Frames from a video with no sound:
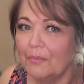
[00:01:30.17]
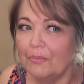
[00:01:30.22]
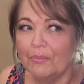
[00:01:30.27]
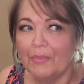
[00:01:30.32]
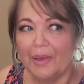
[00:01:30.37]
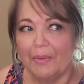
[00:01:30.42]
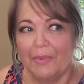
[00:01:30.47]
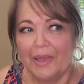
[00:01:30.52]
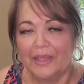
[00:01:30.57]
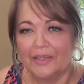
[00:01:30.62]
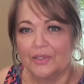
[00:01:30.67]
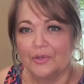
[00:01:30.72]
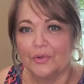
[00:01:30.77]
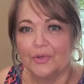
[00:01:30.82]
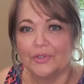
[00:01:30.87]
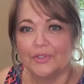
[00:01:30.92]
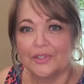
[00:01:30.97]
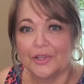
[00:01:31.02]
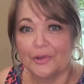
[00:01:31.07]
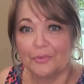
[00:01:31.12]
My back door
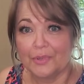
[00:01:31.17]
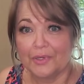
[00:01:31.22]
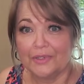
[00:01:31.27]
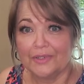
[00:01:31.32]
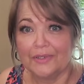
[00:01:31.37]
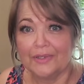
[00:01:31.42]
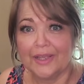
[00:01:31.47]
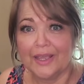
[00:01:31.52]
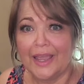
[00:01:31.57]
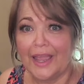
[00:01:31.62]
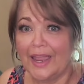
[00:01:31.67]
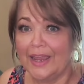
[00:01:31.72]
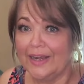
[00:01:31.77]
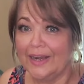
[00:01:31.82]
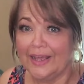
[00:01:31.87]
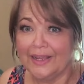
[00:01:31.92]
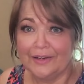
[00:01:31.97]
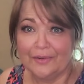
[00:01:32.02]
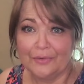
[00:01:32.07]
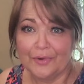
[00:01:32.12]
is open and
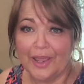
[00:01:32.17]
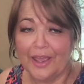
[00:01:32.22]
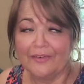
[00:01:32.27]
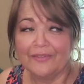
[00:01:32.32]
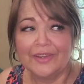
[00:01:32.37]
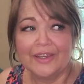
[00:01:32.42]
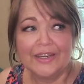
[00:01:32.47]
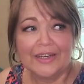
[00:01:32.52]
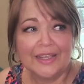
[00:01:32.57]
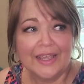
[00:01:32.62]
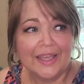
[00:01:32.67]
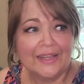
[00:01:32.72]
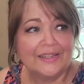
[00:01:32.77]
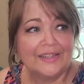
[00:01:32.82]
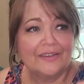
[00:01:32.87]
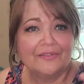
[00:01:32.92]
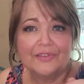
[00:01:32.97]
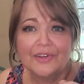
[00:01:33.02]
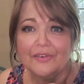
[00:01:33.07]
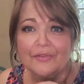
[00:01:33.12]
I don't have any
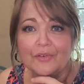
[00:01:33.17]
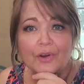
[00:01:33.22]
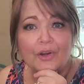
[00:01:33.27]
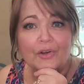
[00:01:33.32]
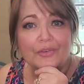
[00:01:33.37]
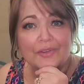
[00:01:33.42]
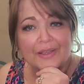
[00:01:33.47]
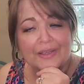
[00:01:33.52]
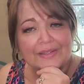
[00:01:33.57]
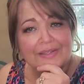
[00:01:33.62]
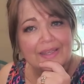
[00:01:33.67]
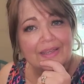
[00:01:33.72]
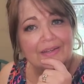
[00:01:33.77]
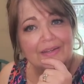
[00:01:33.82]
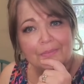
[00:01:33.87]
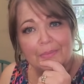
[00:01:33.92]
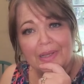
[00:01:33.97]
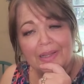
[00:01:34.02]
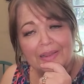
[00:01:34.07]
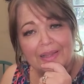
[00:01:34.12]
idea. I've never heard that sound
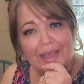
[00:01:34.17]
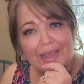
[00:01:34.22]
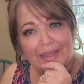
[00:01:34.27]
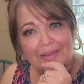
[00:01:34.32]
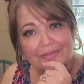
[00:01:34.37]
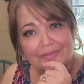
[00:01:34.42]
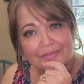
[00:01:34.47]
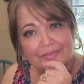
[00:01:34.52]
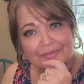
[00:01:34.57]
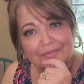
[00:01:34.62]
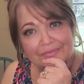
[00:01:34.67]
in my life.